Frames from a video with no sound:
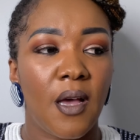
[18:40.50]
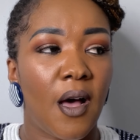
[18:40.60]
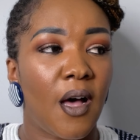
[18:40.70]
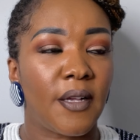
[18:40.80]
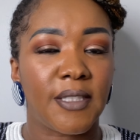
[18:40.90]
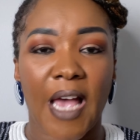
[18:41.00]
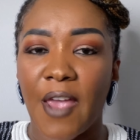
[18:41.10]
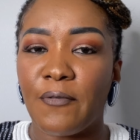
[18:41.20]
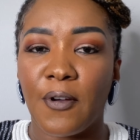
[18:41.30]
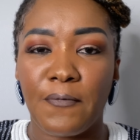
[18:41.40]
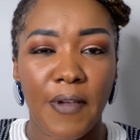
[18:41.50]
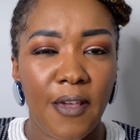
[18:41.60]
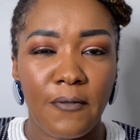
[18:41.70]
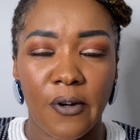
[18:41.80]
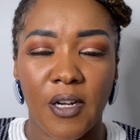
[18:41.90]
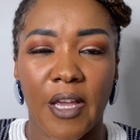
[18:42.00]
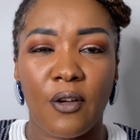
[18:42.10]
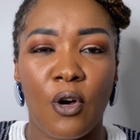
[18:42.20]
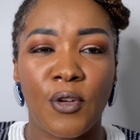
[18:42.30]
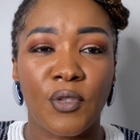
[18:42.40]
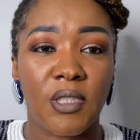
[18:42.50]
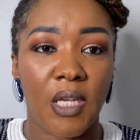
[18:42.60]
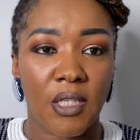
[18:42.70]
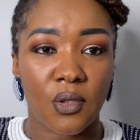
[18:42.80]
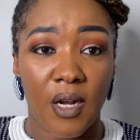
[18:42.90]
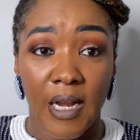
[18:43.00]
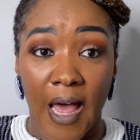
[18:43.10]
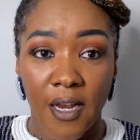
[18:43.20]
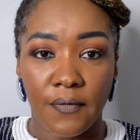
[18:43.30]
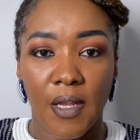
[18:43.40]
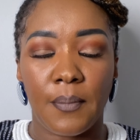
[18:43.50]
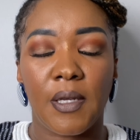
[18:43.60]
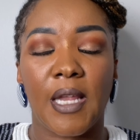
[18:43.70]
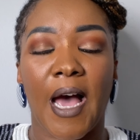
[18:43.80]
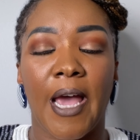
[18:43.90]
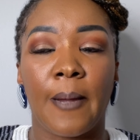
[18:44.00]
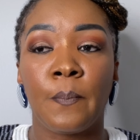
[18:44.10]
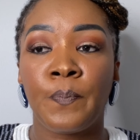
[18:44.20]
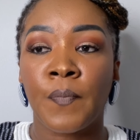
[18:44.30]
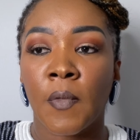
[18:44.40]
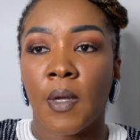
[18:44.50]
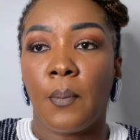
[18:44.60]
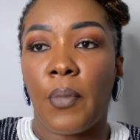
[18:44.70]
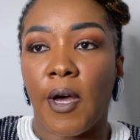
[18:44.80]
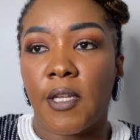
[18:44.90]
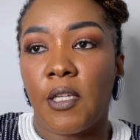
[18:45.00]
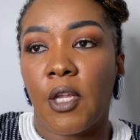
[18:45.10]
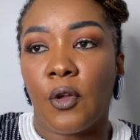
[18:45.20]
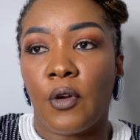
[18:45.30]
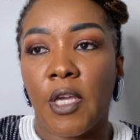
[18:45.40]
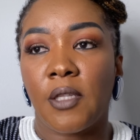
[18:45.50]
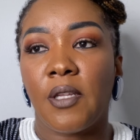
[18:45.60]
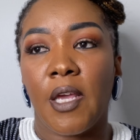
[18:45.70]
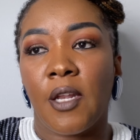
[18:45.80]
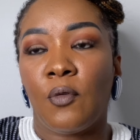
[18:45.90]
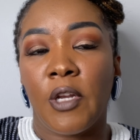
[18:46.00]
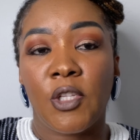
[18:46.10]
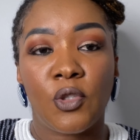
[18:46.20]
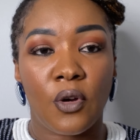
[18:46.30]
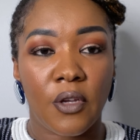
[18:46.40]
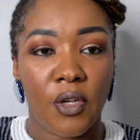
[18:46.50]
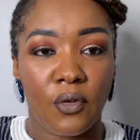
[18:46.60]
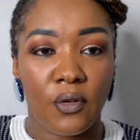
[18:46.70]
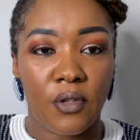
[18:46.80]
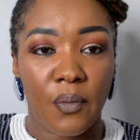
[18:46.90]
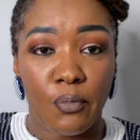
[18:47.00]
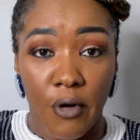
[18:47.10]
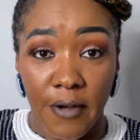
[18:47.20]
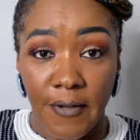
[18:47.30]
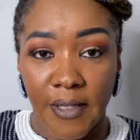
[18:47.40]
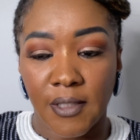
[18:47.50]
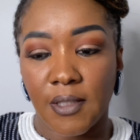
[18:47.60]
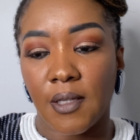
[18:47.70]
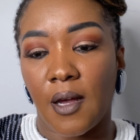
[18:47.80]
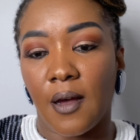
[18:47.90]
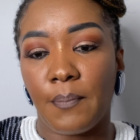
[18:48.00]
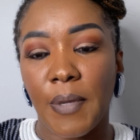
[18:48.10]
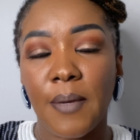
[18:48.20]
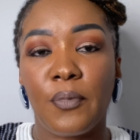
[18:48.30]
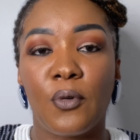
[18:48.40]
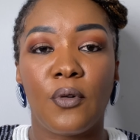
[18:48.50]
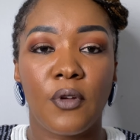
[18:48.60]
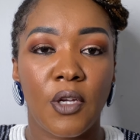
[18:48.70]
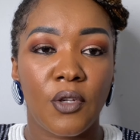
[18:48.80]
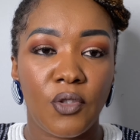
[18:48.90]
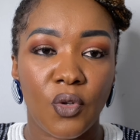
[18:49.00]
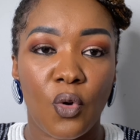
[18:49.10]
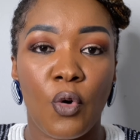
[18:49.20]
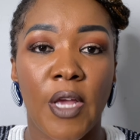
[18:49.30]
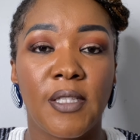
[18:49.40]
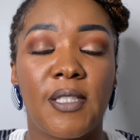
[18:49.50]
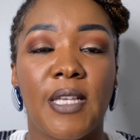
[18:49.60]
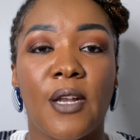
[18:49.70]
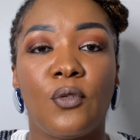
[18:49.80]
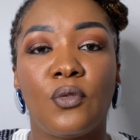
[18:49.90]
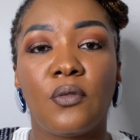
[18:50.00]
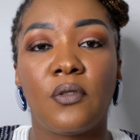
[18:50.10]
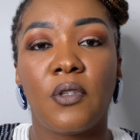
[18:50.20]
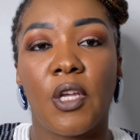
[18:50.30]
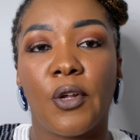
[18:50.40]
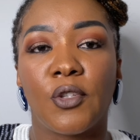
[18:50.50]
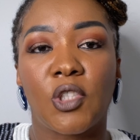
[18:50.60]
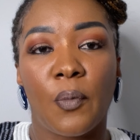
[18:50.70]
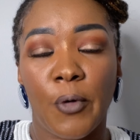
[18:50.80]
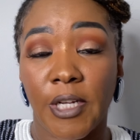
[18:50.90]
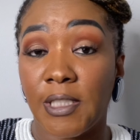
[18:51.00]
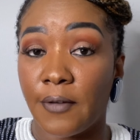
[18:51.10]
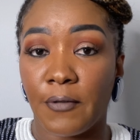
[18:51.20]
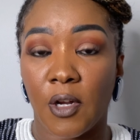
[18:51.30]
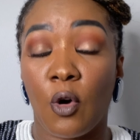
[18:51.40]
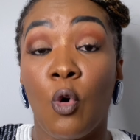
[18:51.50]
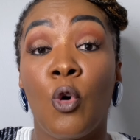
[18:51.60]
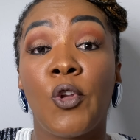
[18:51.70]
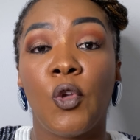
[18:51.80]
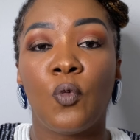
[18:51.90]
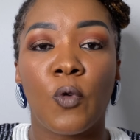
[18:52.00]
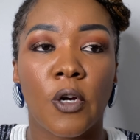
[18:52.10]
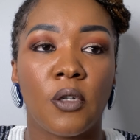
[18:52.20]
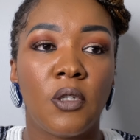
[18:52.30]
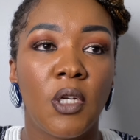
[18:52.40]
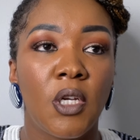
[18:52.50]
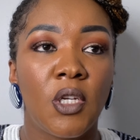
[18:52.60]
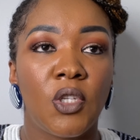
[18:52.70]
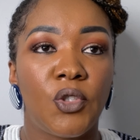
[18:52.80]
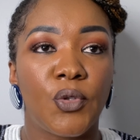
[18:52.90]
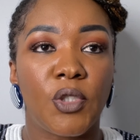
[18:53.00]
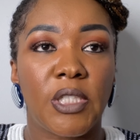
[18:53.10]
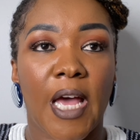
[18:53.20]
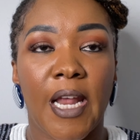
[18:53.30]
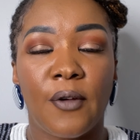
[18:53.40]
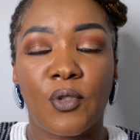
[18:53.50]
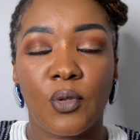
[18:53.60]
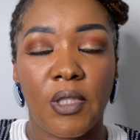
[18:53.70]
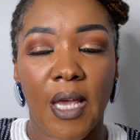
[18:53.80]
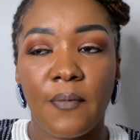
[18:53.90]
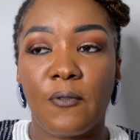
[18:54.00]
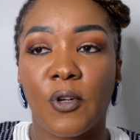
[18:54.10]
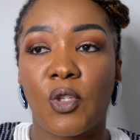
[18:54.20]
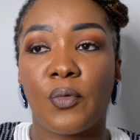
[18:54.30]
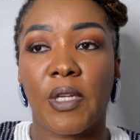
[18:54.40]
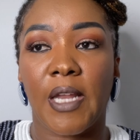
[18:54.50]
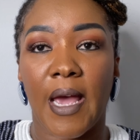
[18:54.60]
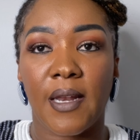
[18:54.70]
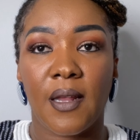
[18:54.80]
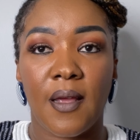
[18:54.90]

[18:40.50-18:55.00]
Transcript: uh, typhoid fever, like all those things, a lot of them died. But, you know, it, it only took, you know, the bravest uh, people to go and settle, you know, somewhere different, a whole new world. So shout out to them for doing that.